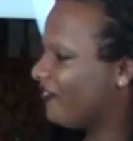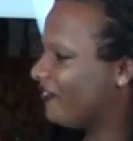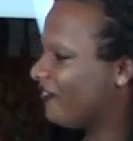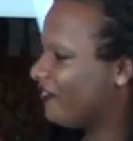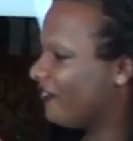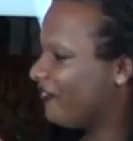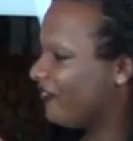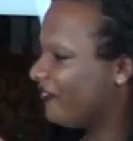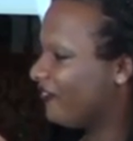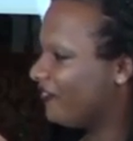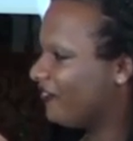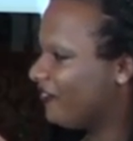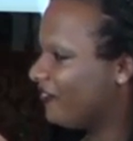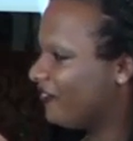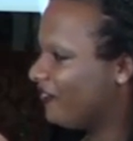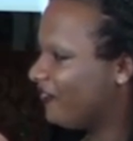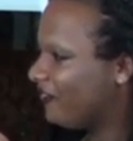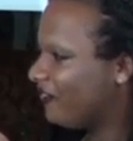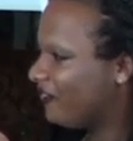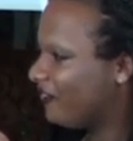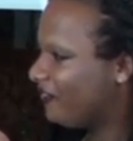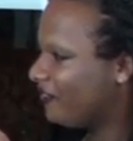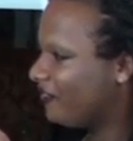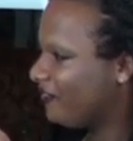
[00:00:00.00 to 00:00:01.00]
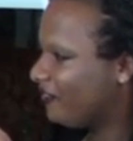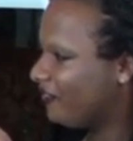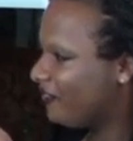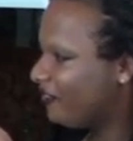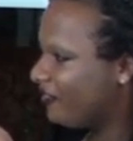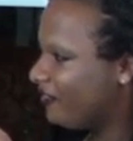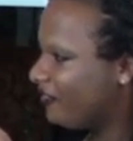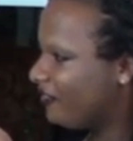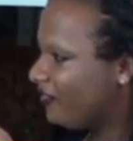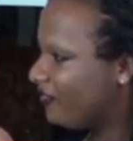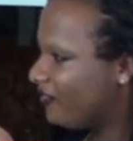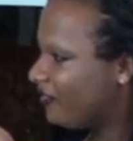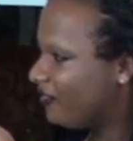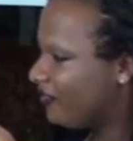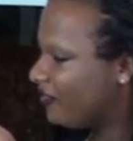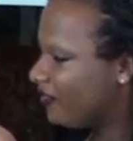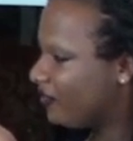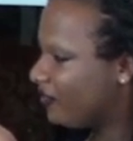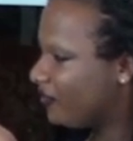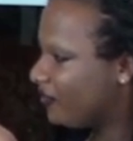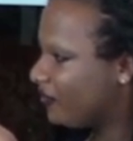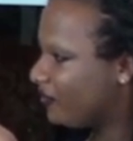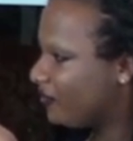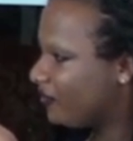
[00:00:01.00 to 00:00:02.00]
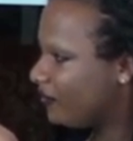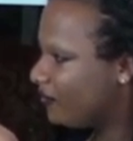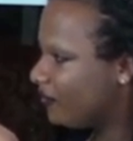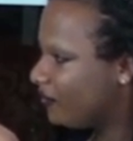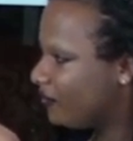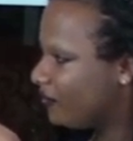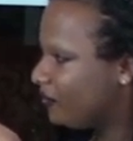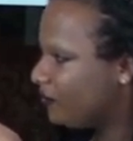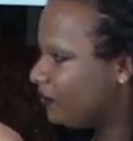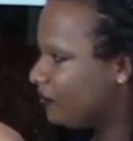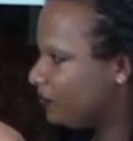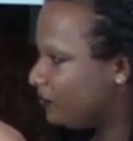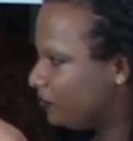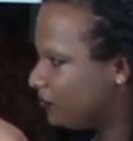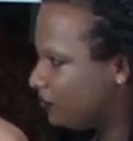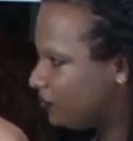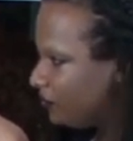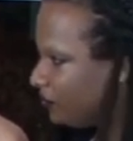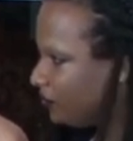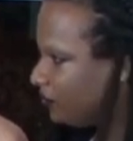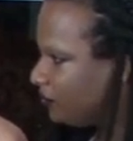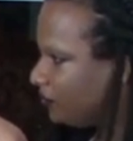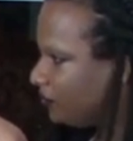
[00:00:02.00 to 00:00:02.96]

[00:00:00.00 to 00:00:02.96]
(not speaking)